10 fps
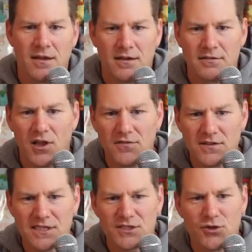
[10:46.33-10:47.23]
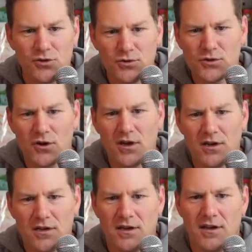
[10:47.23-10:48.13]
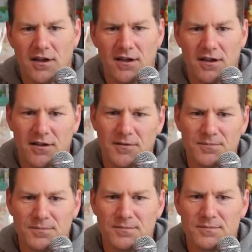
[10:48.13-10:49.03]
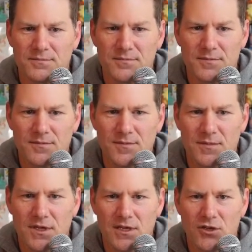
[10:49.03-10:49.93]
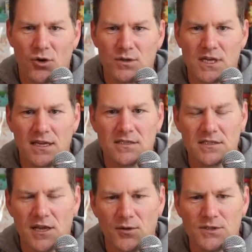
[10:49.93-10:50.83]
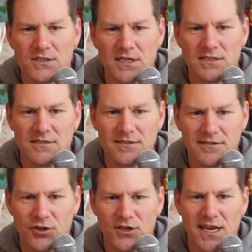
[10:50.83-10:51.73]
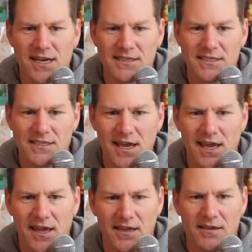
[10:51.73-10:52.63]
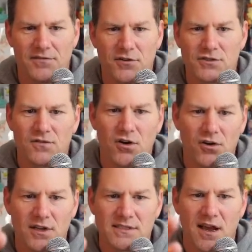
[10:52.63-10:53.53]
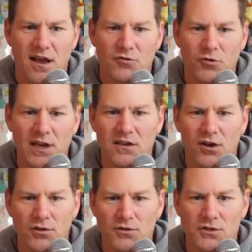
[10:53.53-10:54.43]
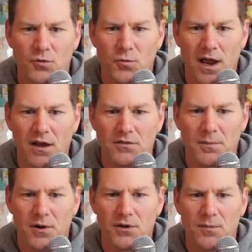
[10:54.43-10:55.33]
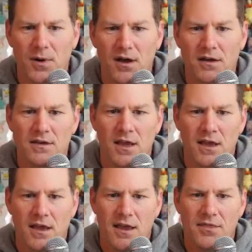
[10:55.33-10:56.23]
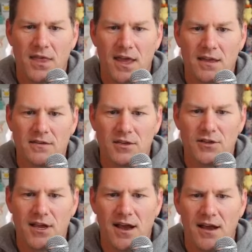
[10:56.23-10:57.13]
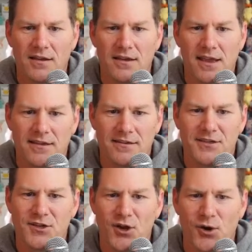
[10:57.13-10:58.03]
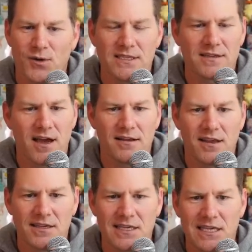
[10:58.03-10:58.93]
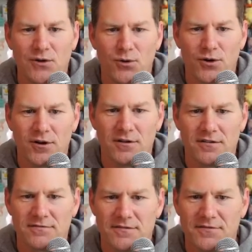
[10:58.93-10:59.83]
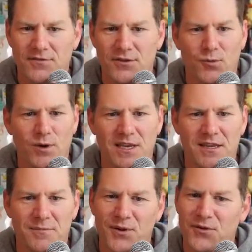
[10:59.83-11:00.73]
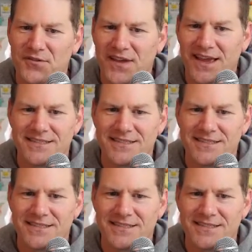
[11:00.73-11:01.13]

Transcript: Loving this Gudra. As I was sitting looking at it today, first of all, it's got great colors around the Pokemon, and then you got, he's kind of like Eeyore. For the Winnie the Pooh fans